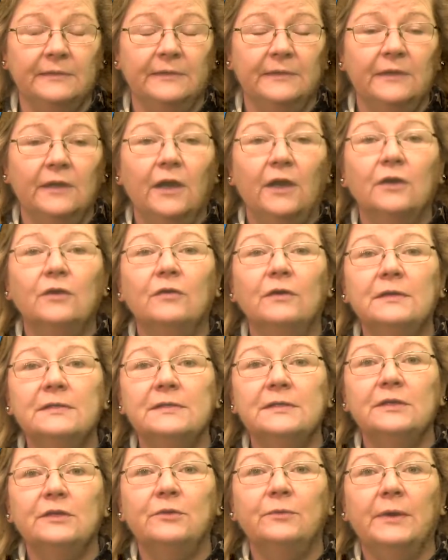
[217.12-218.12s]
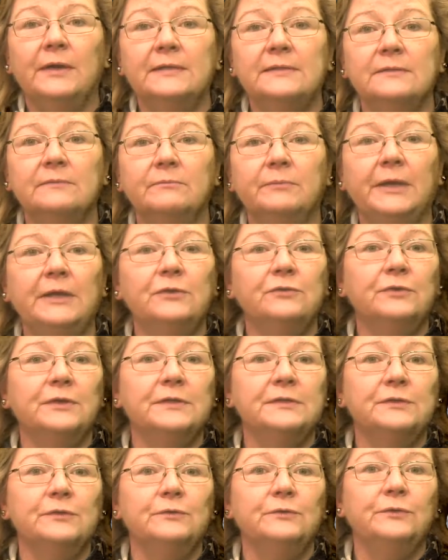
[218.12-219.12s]
Across the U.S.,
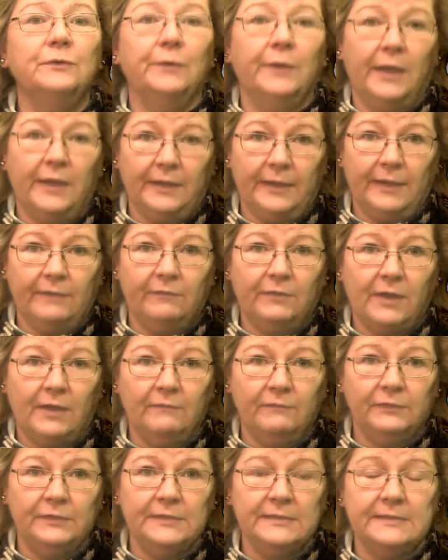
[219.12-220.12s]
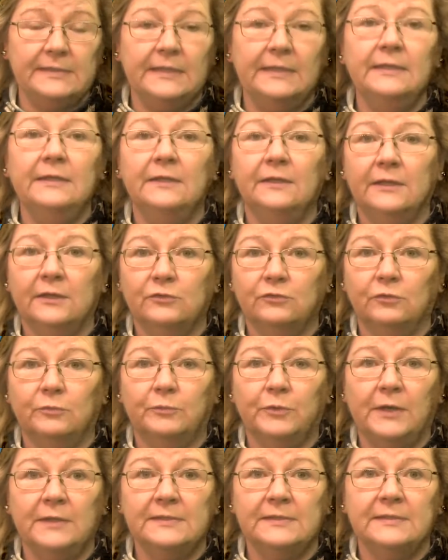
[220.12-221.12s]
patriots who do not have confidence in the electoral
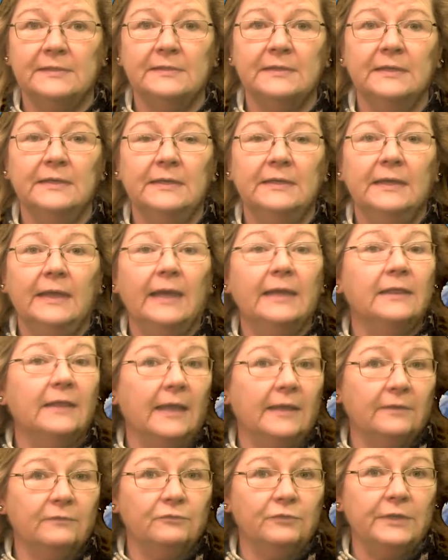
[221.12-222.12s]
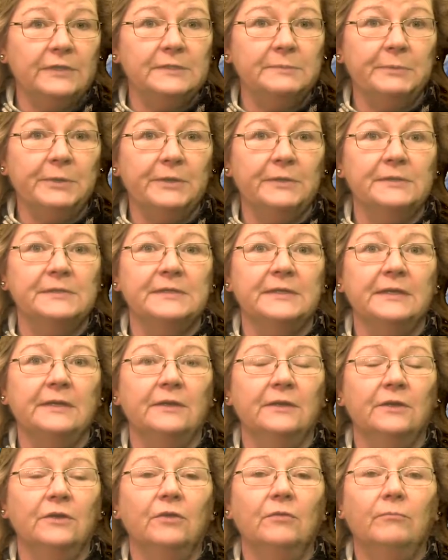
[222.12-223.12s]
process and lack of transparency
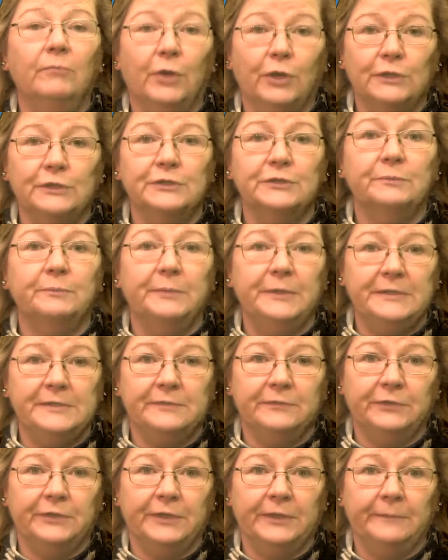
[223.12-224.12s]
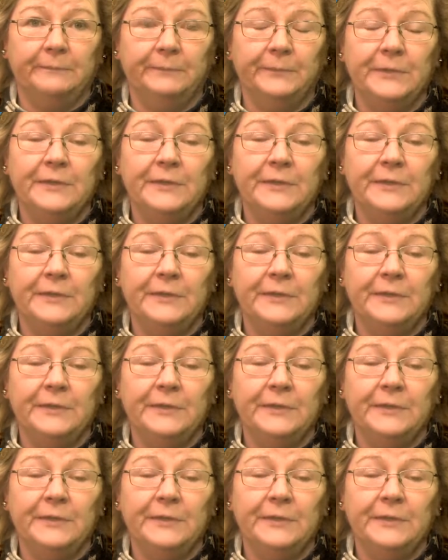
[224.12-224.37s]
marched peacefully.